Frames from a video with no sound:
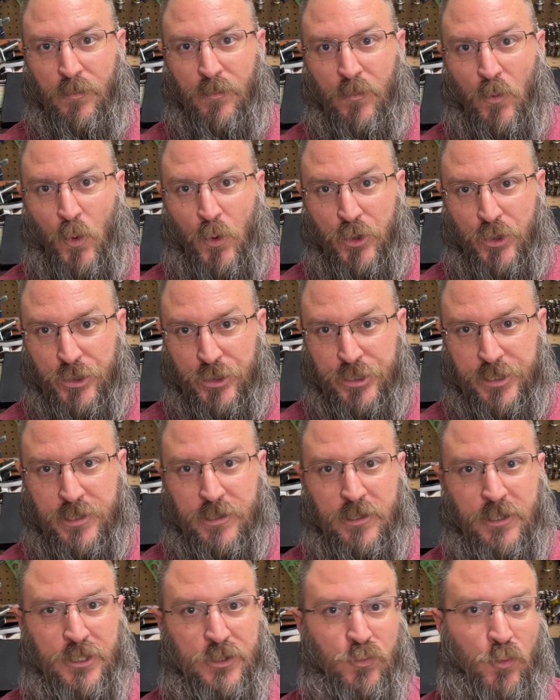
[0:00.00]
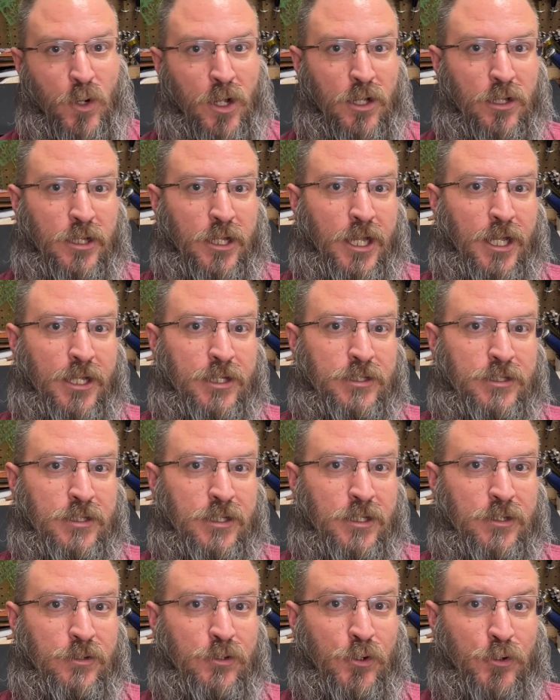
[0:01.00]
orders as well as
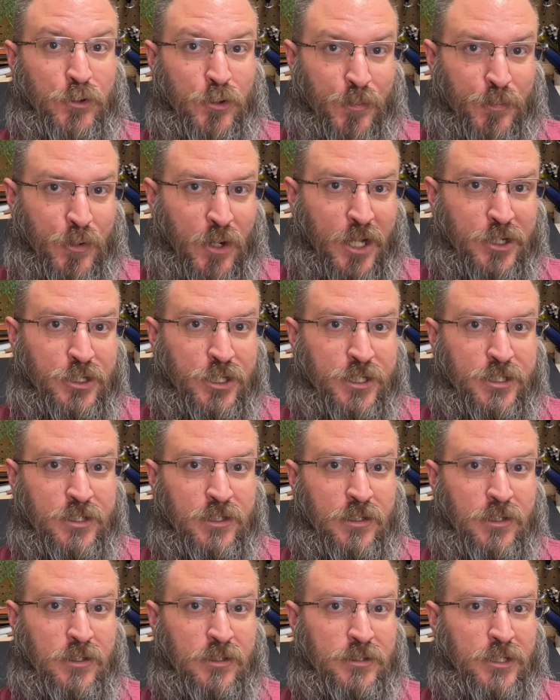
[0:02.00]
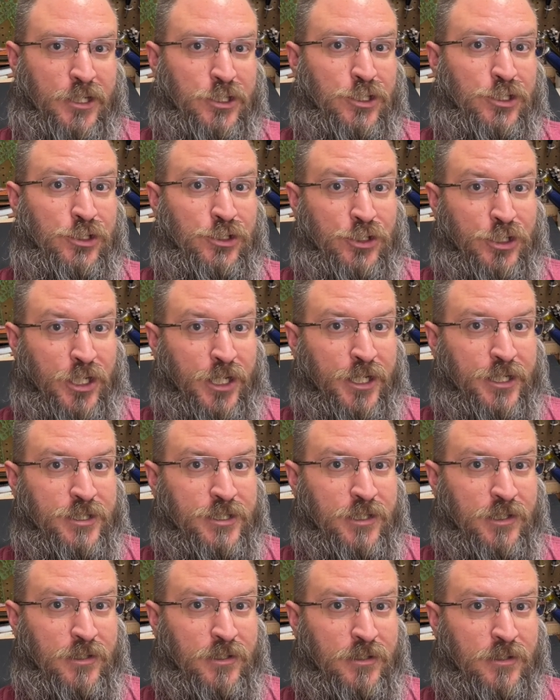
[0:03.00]
internal projects such as
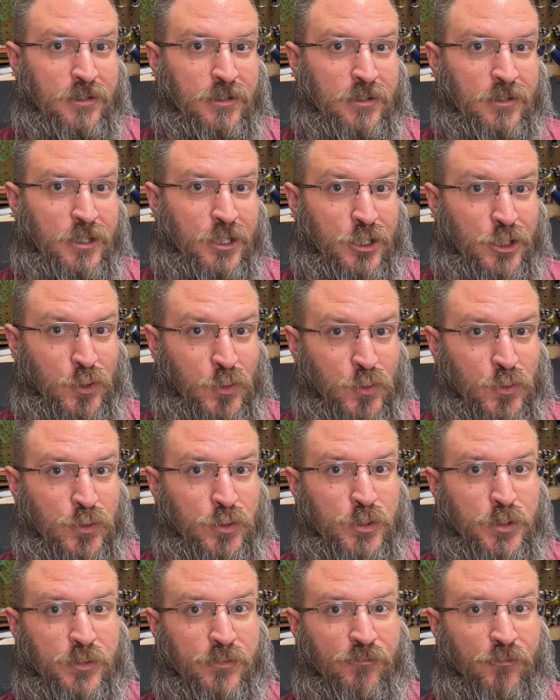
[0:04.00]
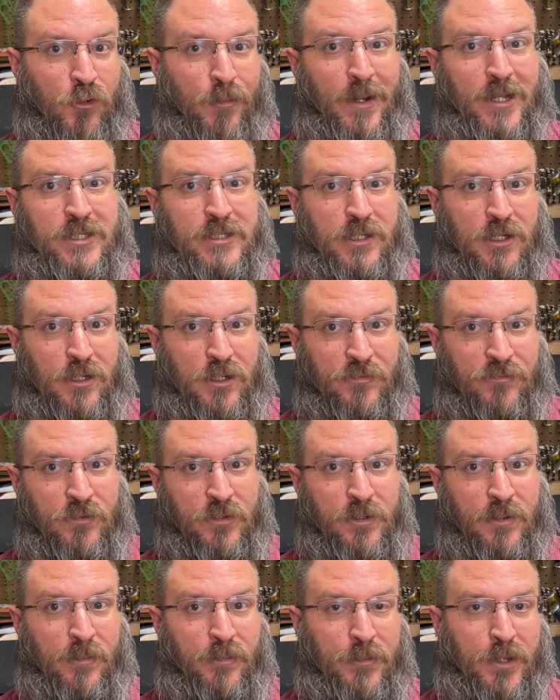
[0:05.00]
jigs and tools for myself
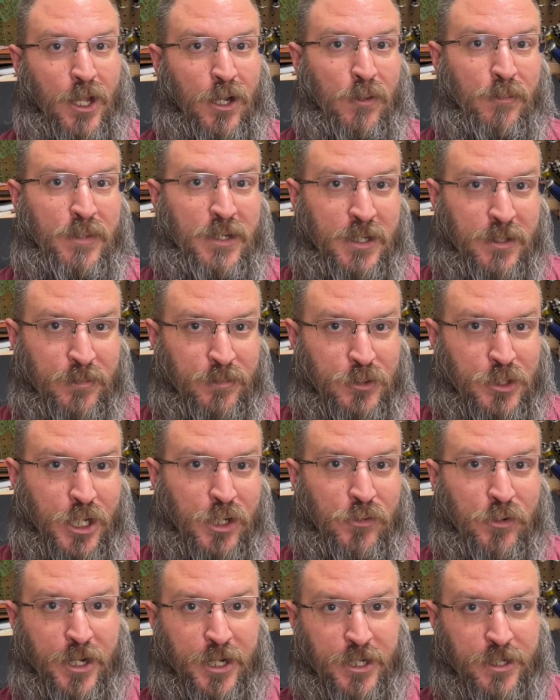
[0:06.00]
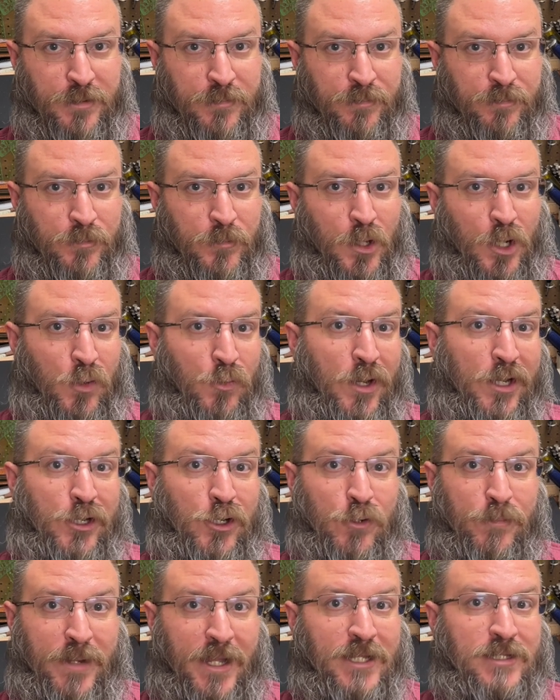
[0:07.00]
that are being generated on a
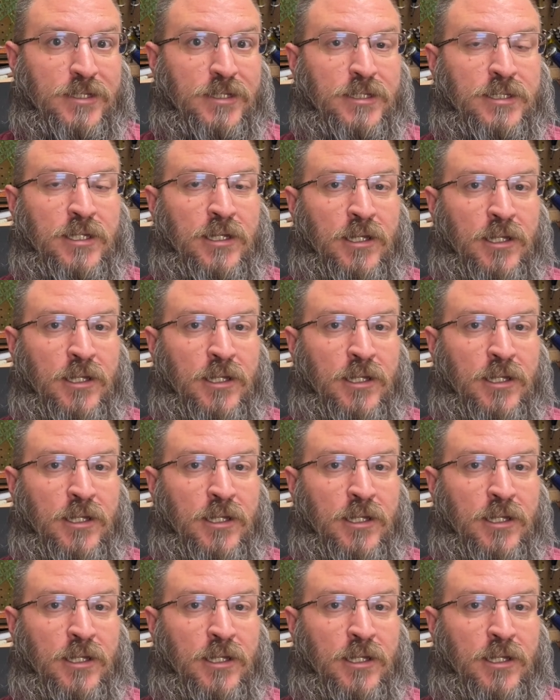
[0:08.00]
regular basis.